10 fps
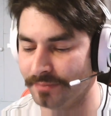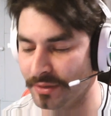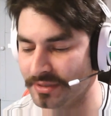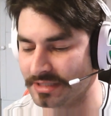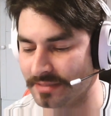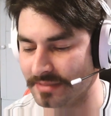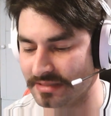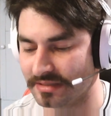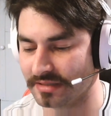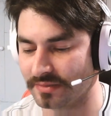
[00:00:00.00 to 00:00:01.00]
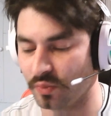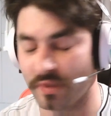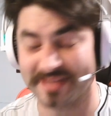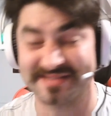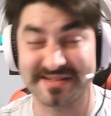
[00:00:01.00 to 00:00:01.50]
Buddhism is just
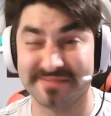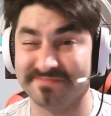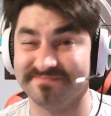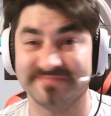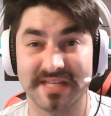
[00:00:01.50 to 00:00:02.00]
wisdom.